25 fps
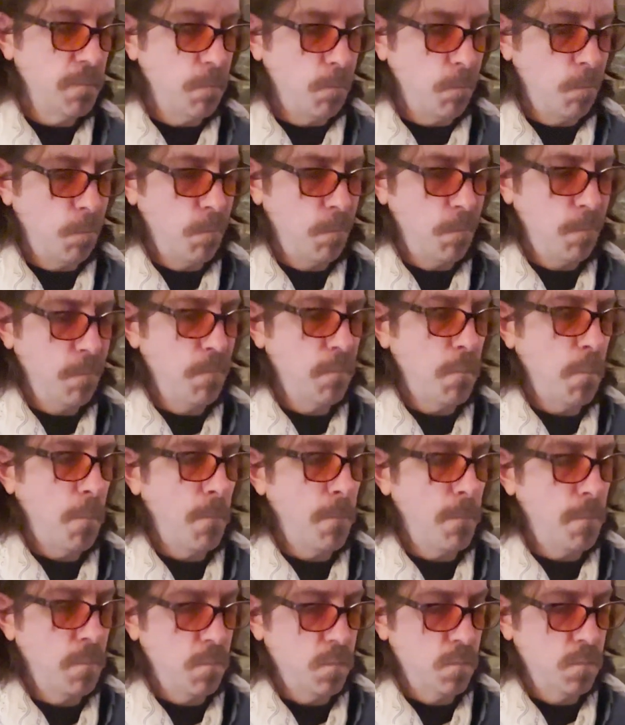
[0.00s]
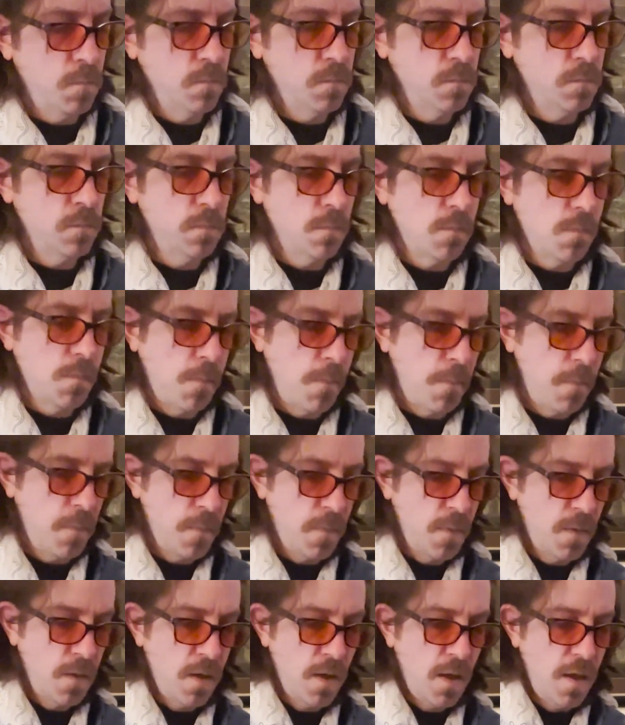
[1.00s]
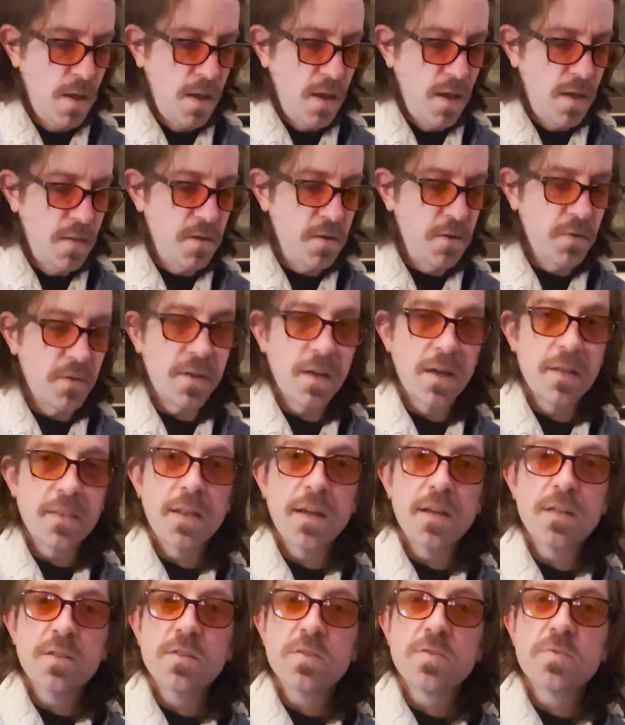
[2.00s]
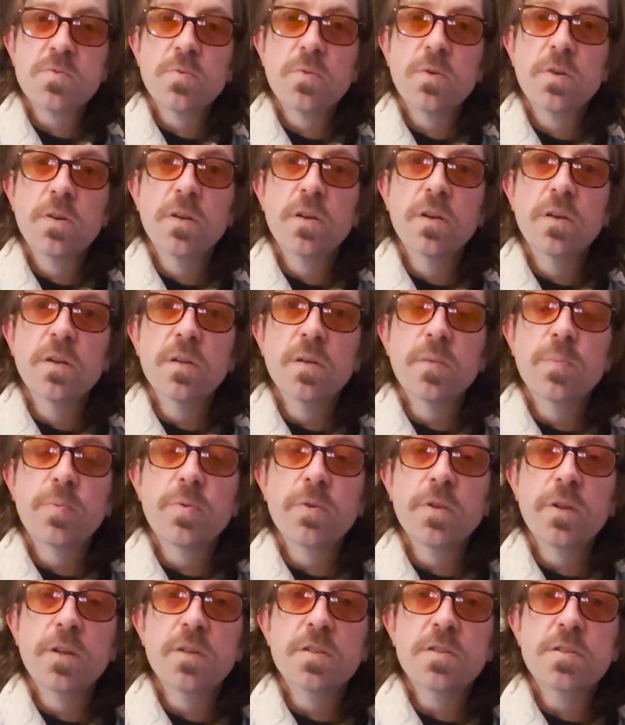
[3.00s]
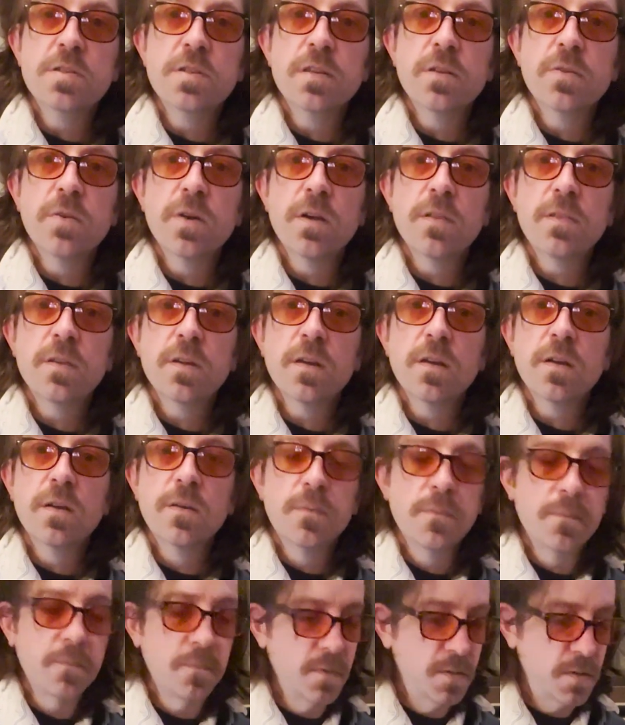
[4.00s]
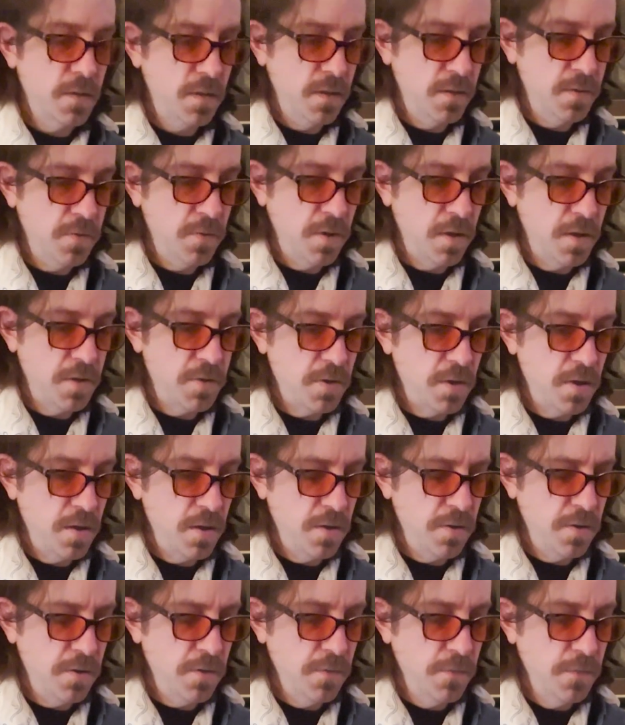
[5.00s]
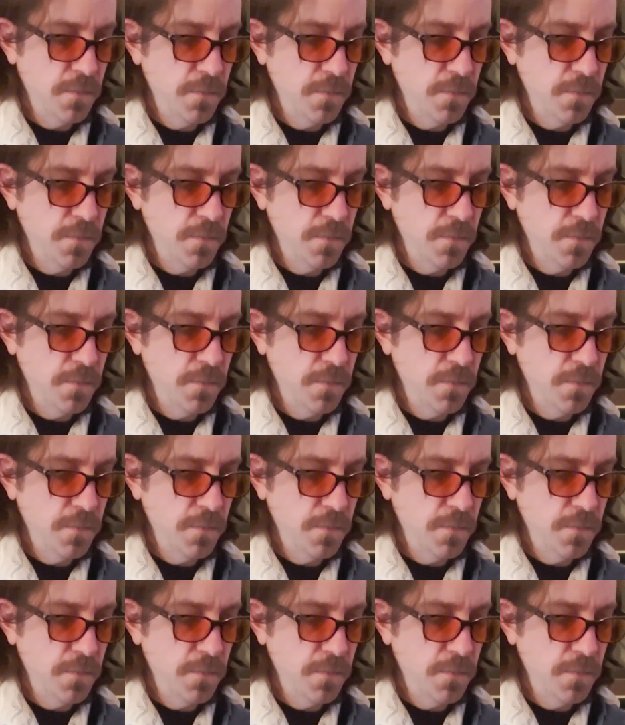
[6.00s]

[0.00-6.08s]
And then you got that just really pretty G right there. So that's what I try to do.